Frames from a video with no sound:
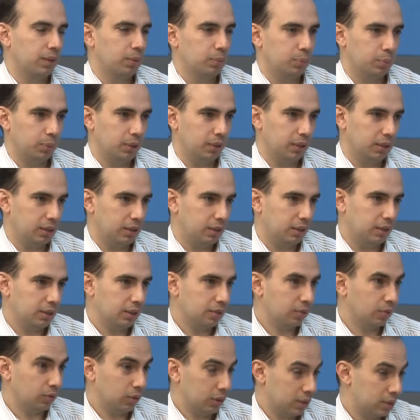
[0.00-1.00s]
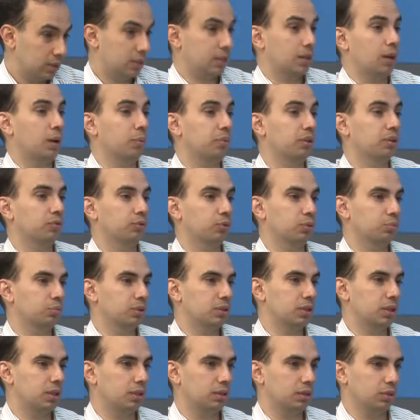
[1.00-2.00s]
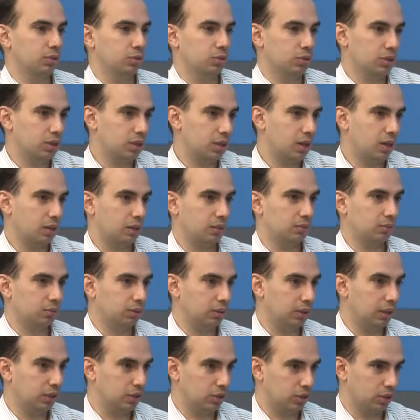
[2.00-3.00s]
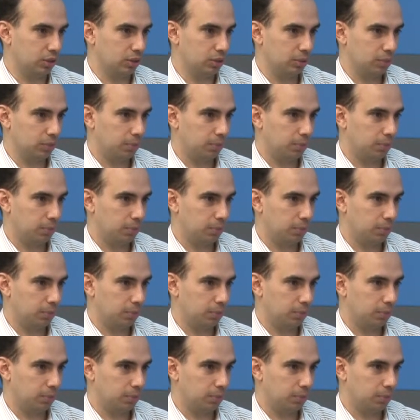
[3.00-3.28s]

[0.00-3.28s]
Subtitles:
But it was coming from the Sultan. You just cut the relation.